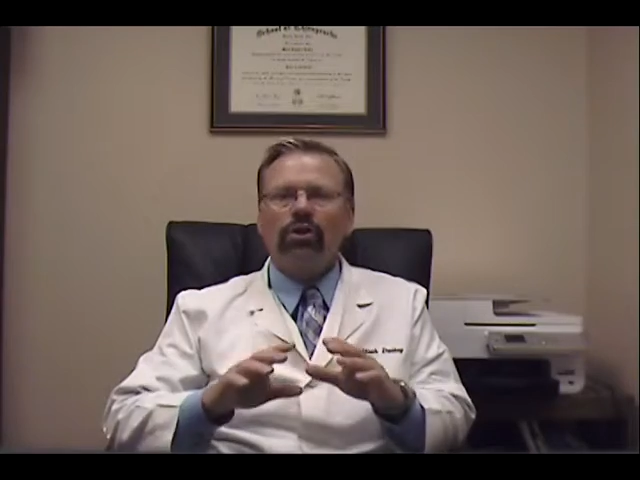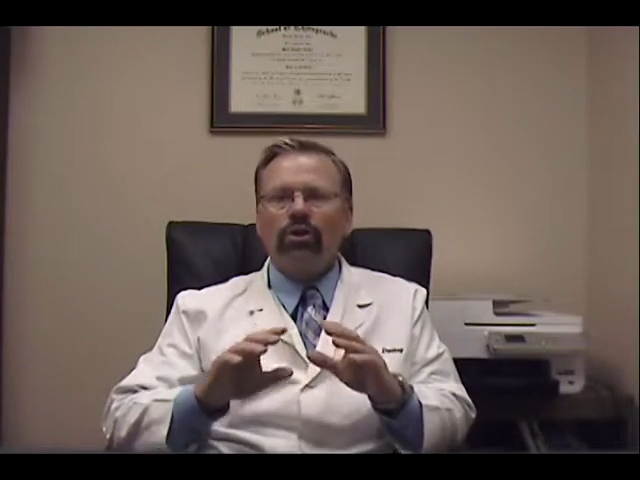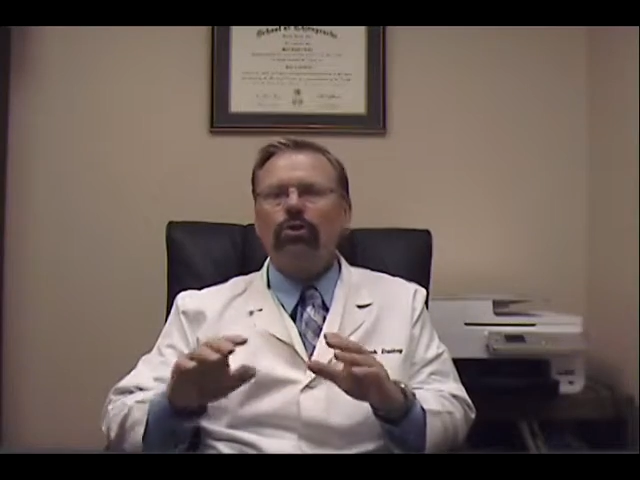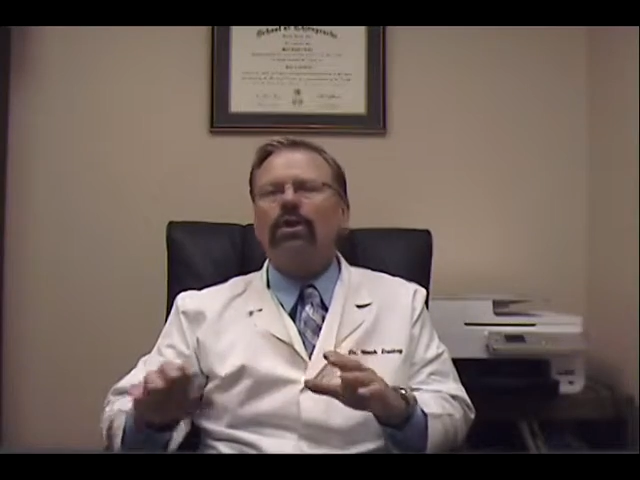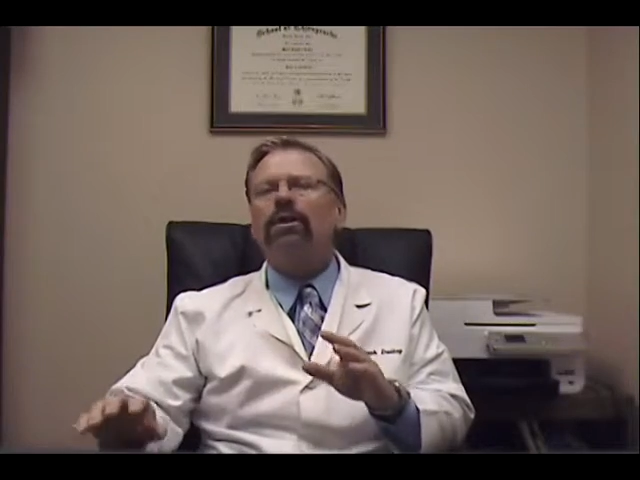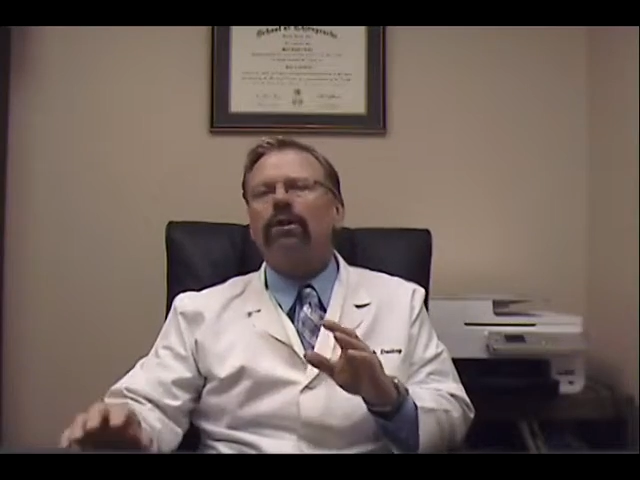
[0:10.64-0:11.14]

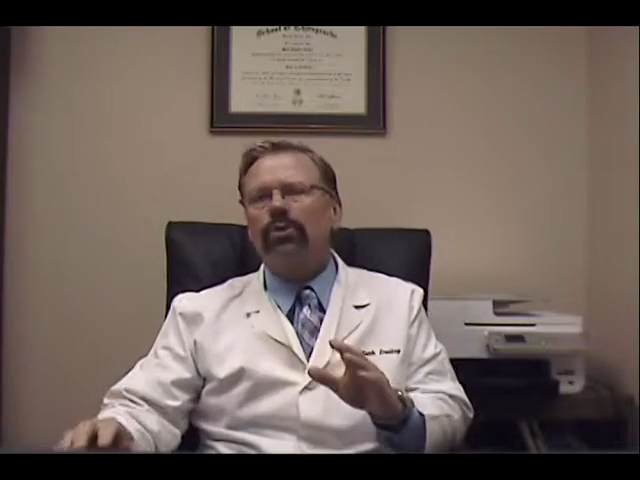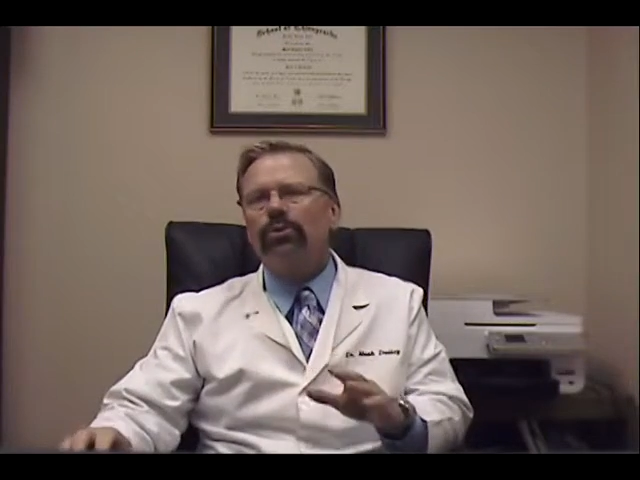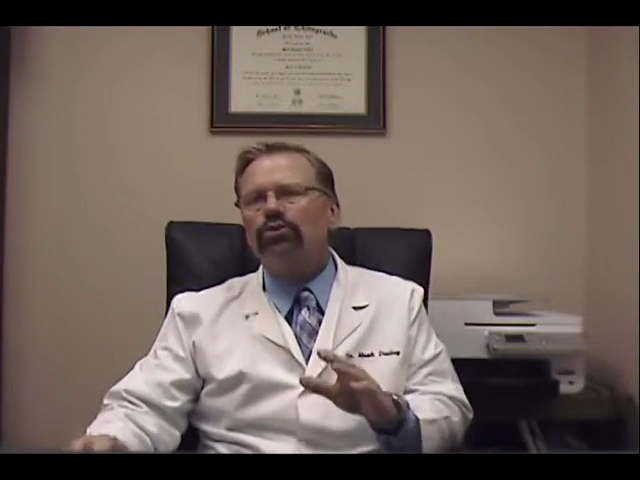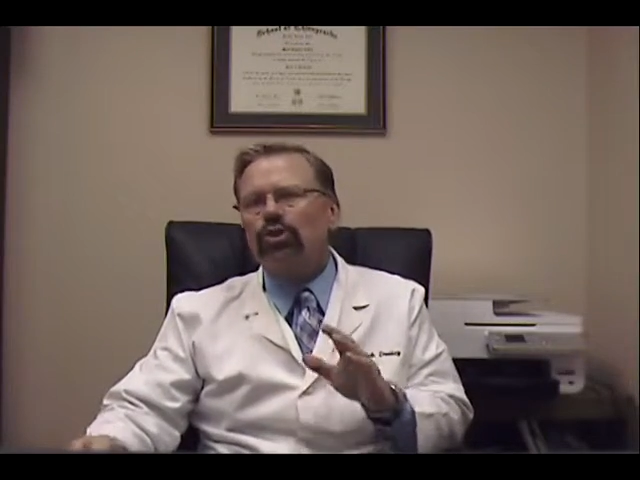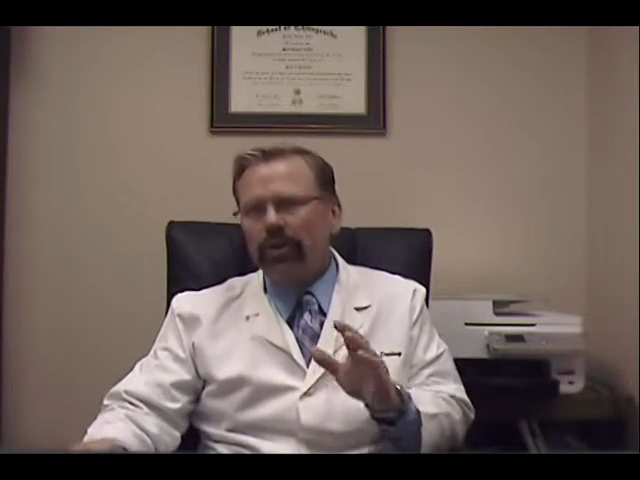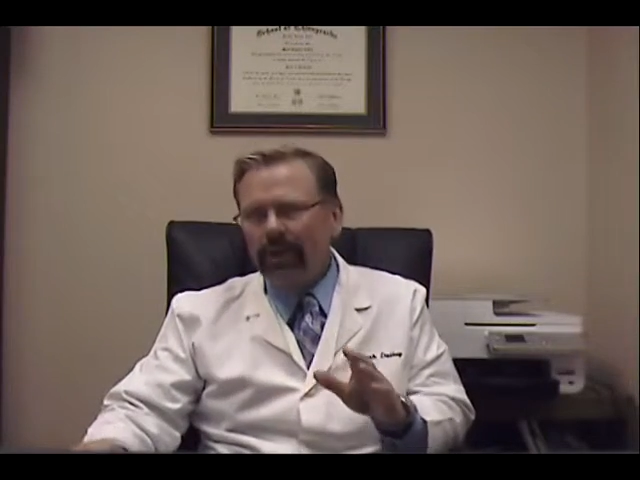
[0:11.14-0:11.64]
You can
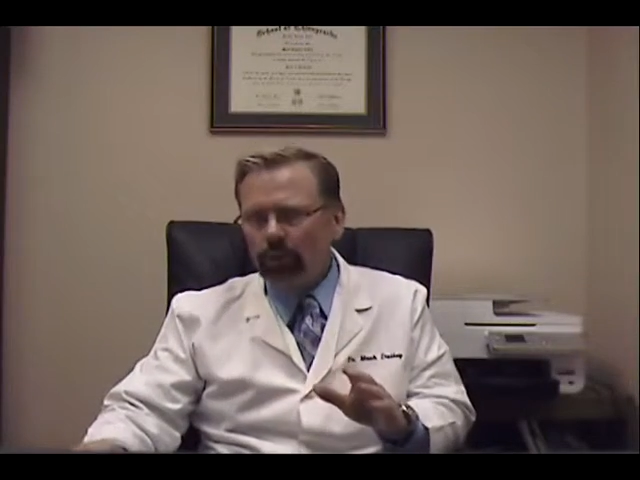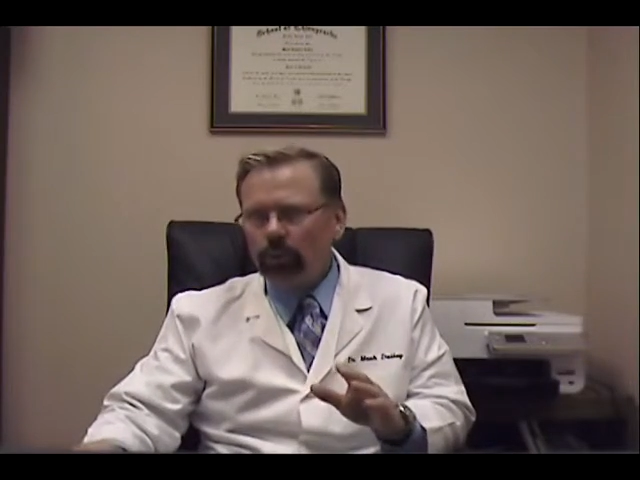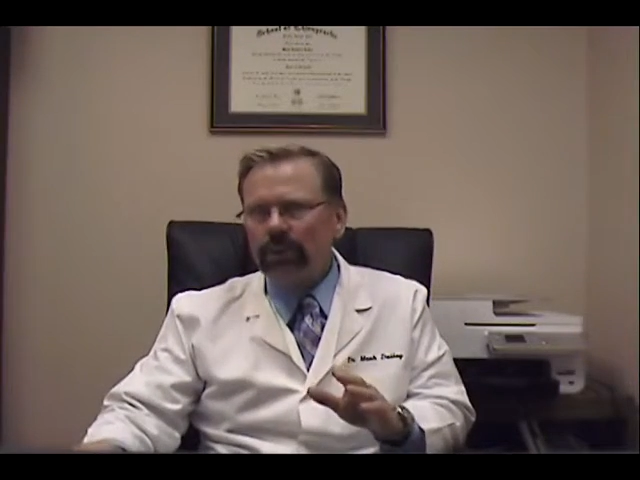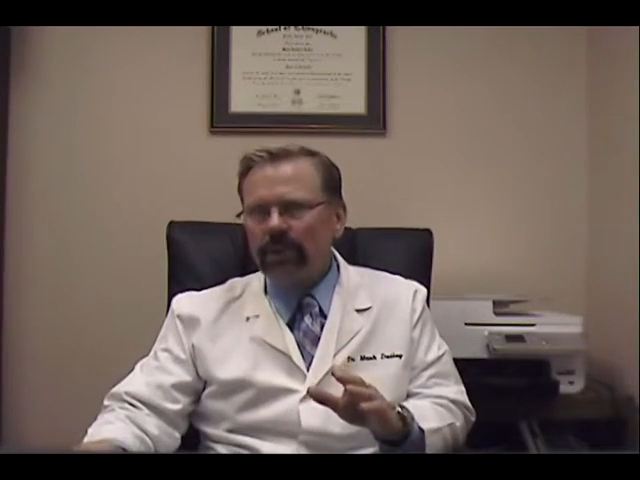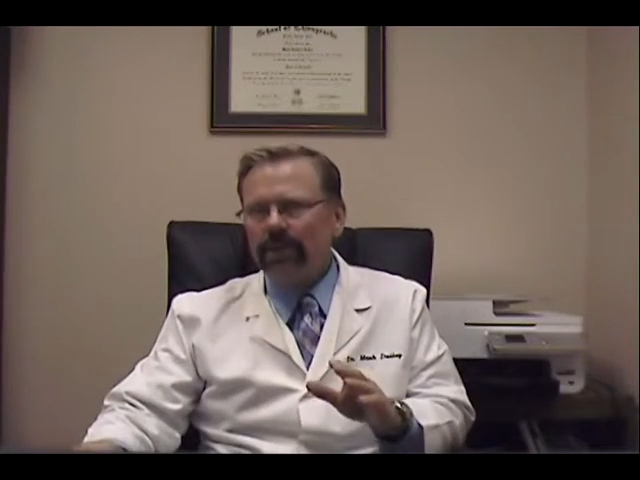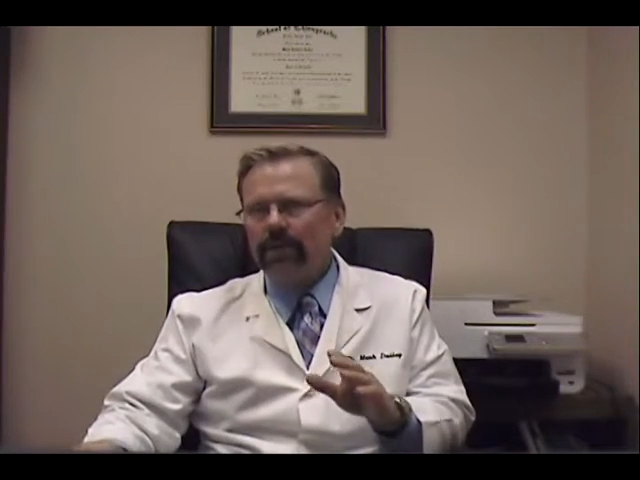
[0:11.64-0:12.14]
lose
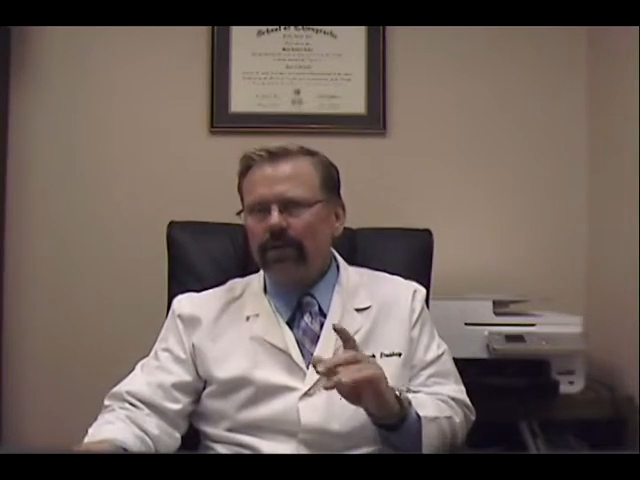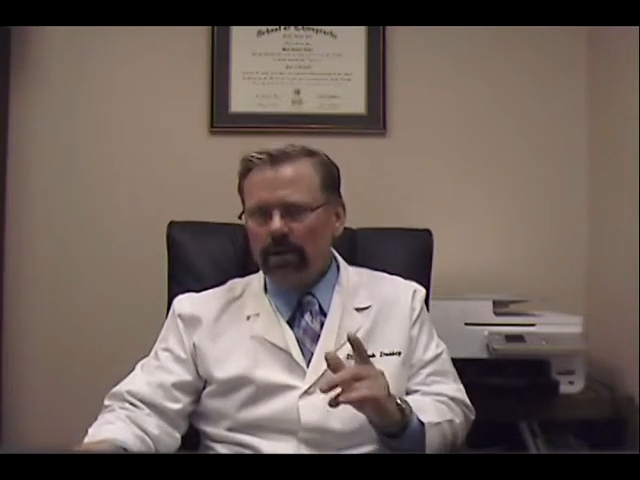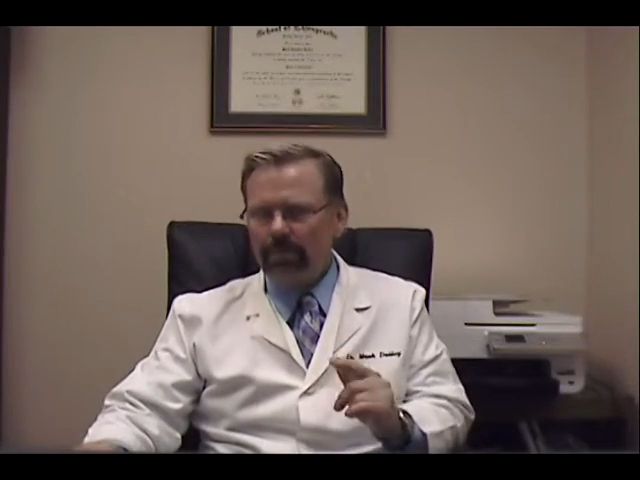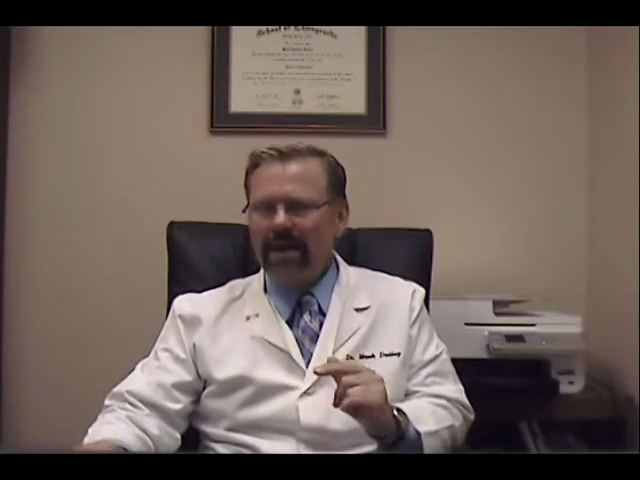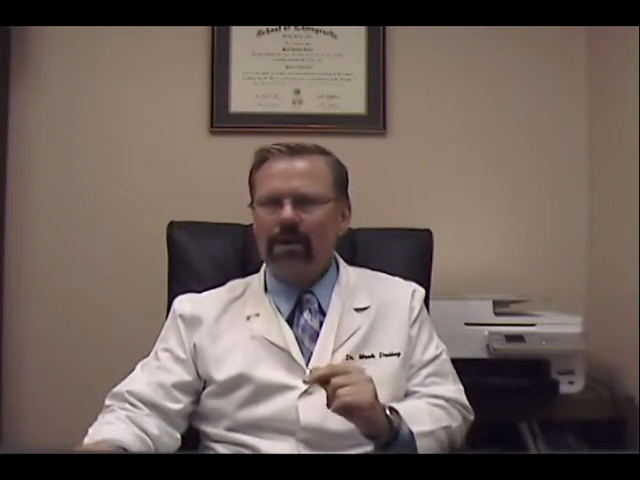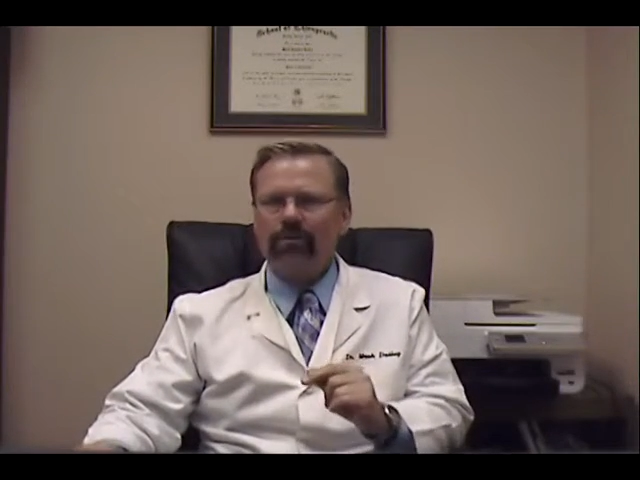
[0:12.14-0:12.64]
literally a
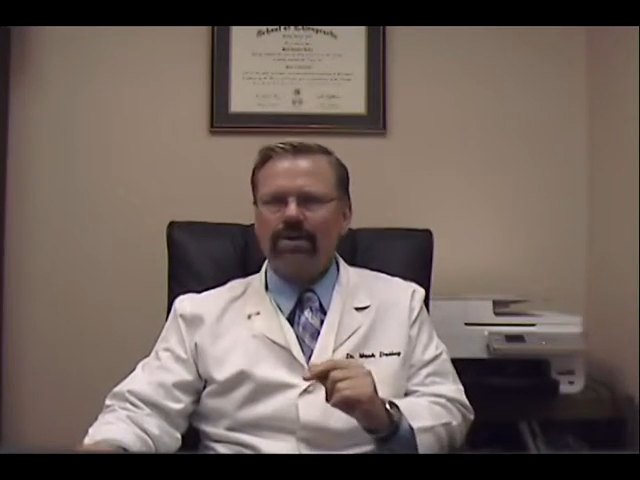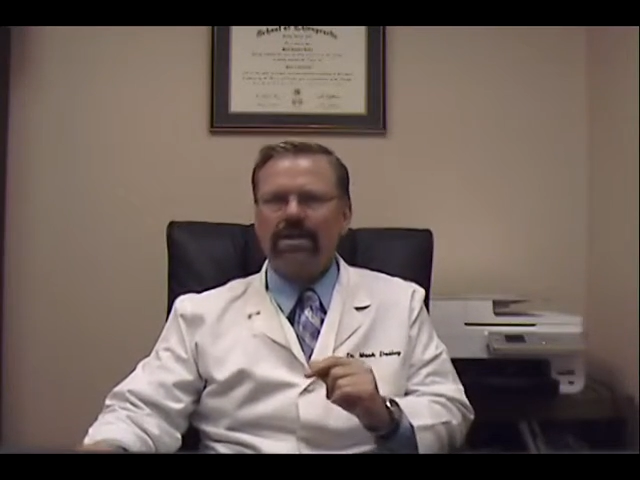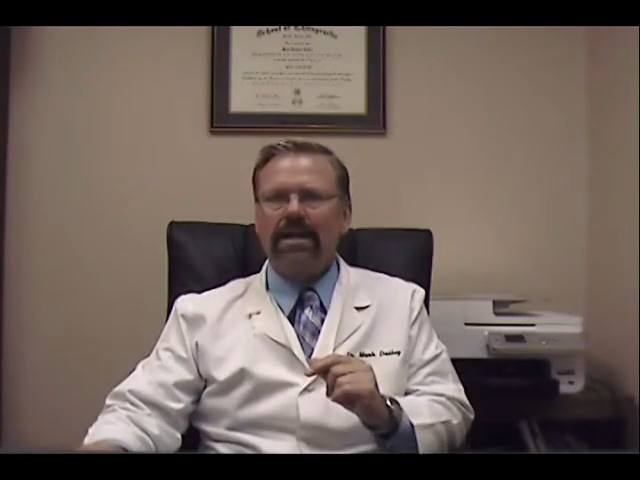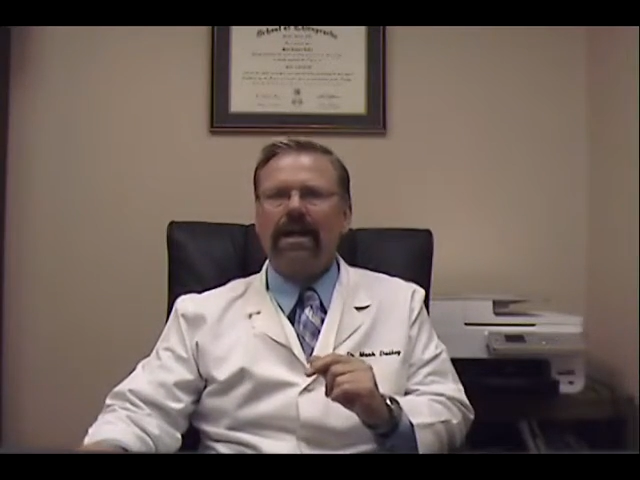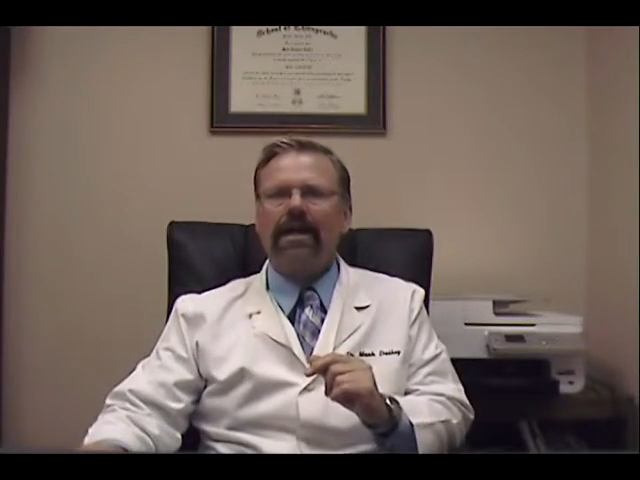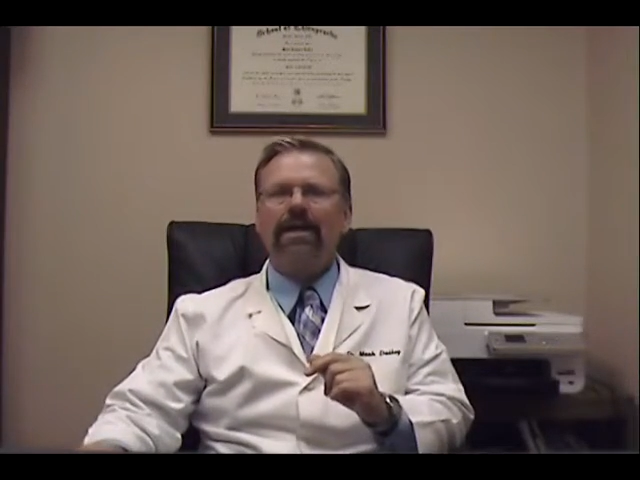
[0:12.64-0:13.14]
pound a
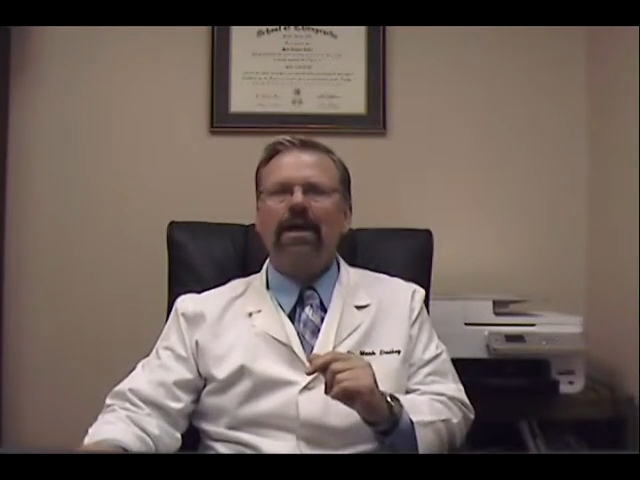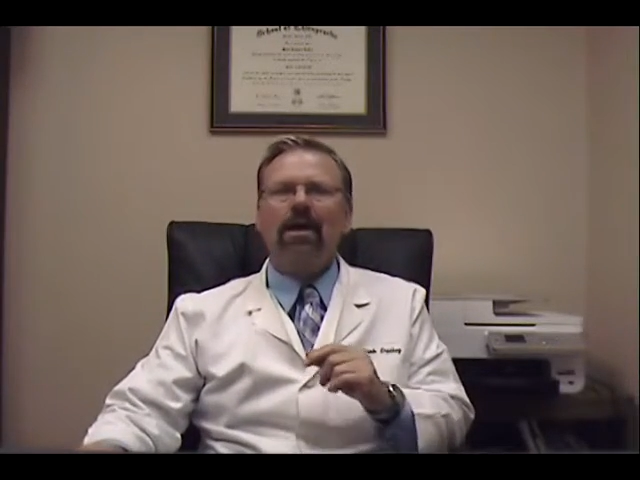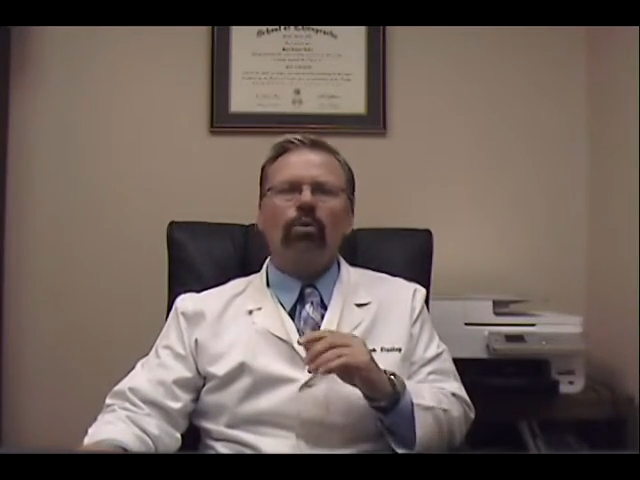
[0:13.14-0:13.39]
day.